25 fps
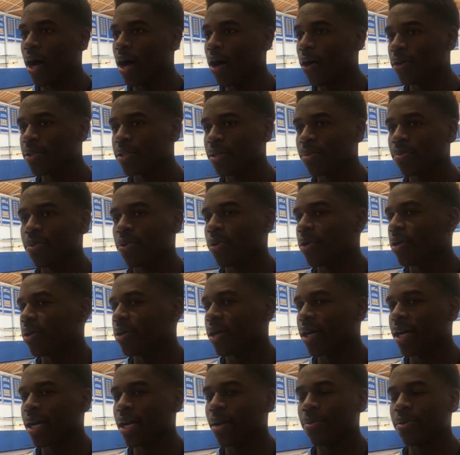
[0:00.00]
Always
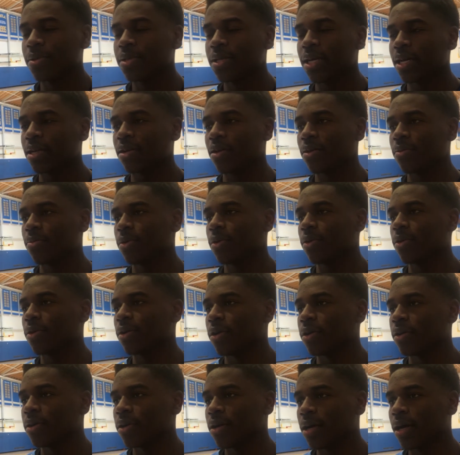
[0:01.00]
important. You got to protect home
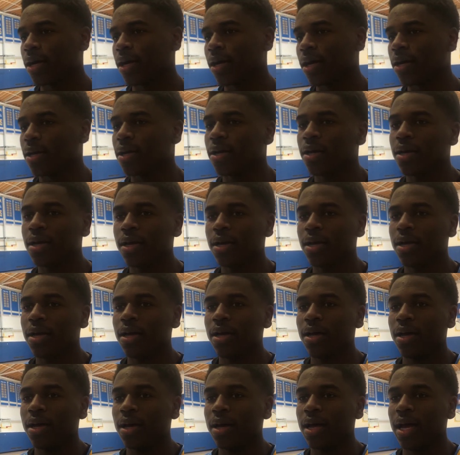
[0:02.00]
court. I
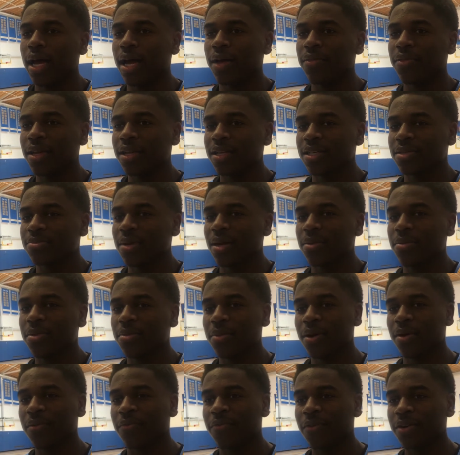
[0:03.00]
think this might be
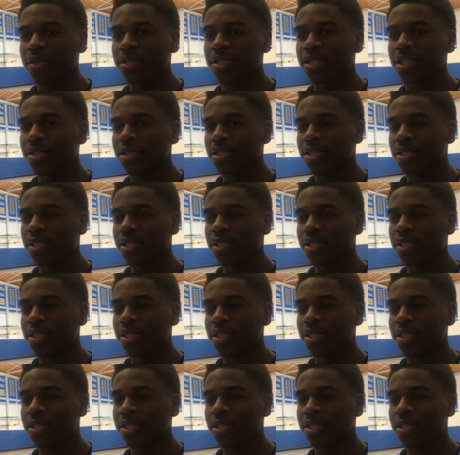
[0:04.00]
my first year